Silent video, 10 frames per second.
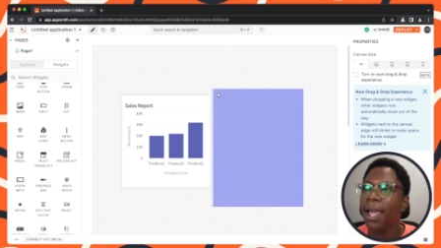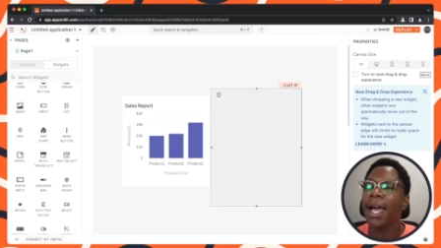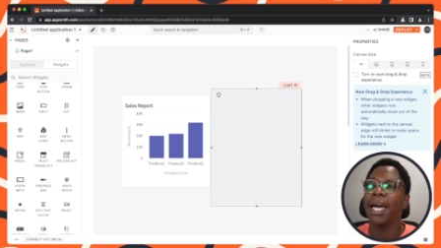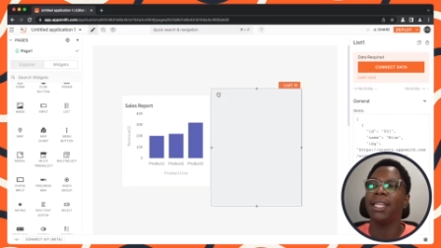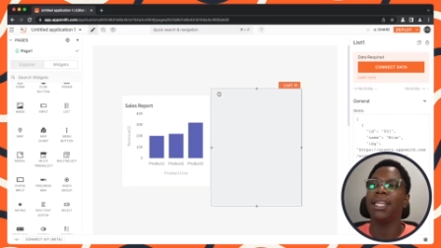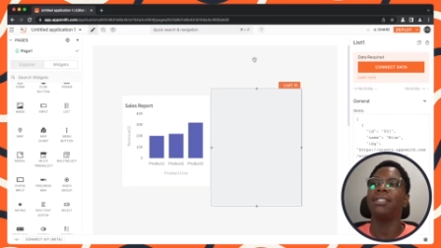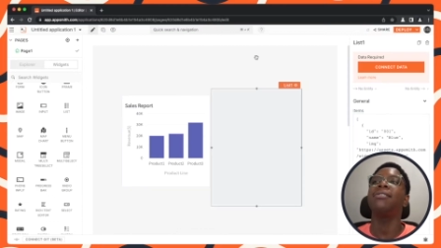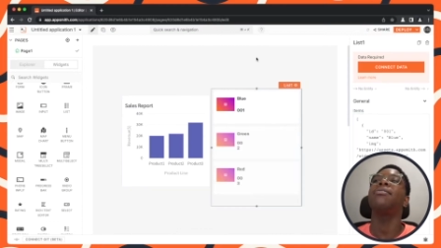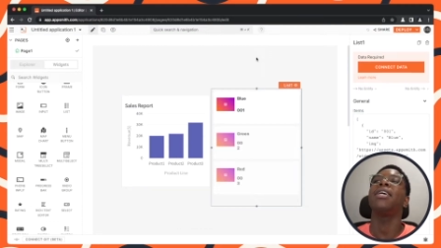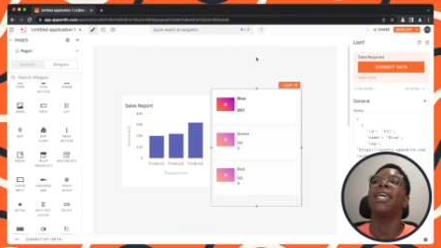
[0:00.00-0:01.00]
and let's
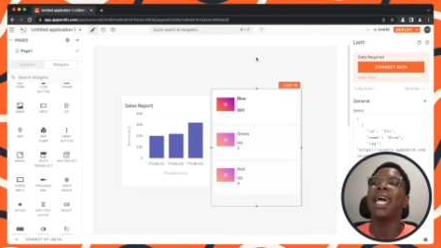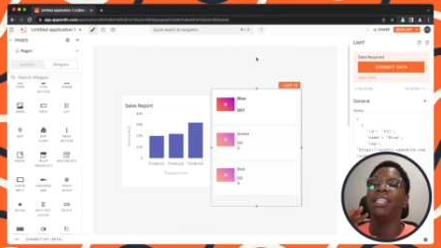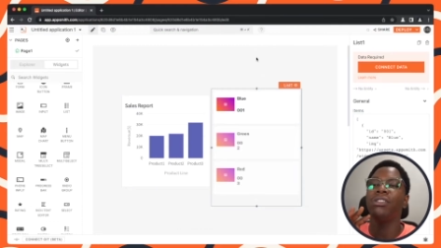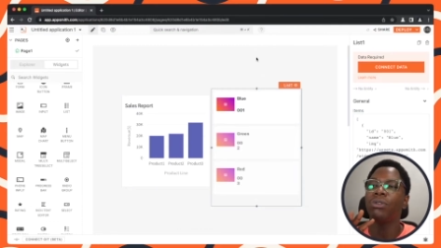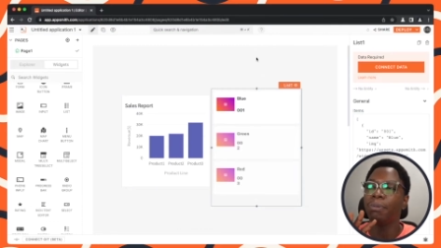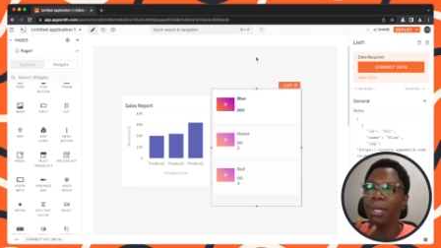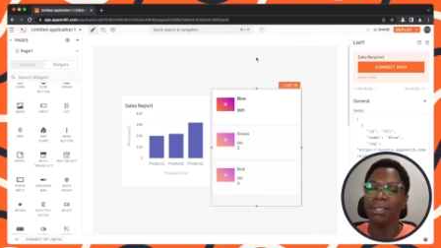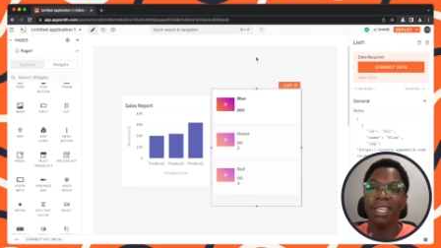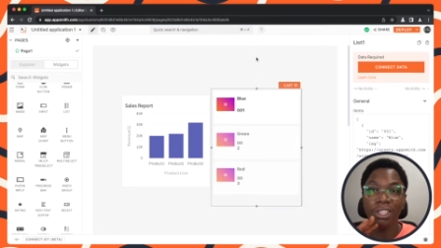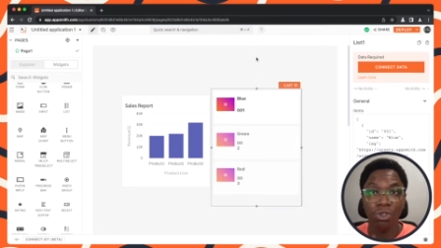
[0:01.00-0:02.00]
say I need to place
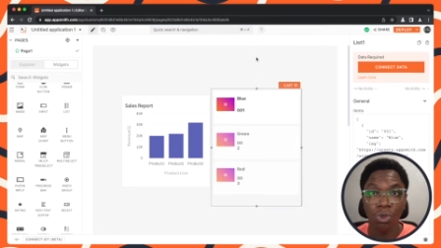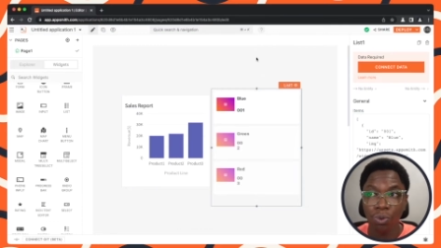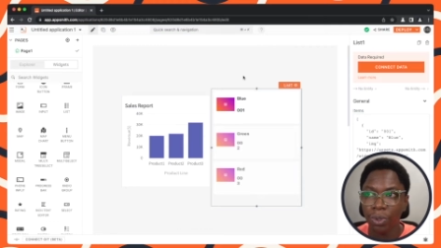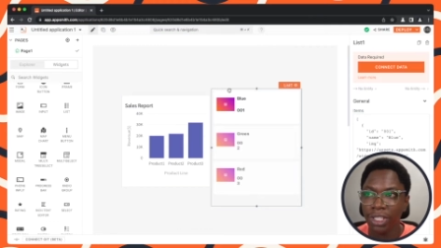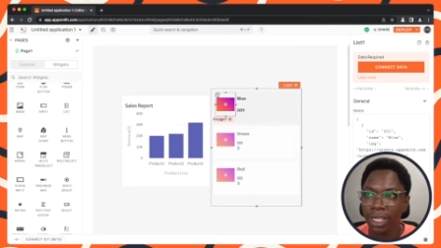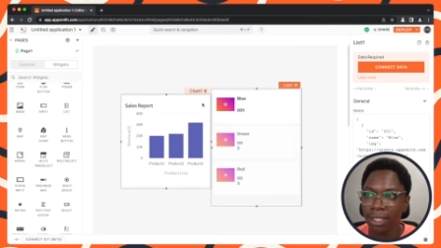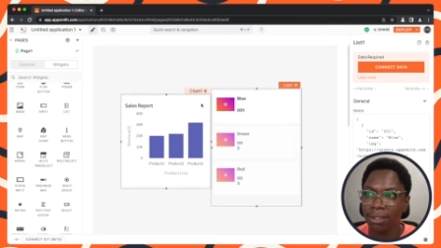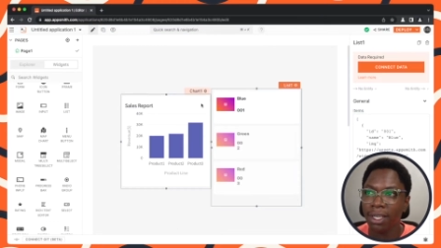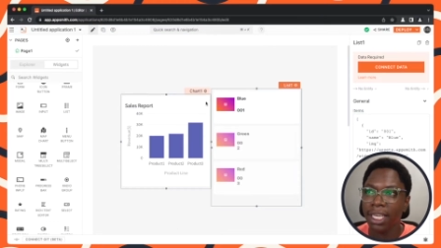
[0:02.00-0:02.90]
a new widget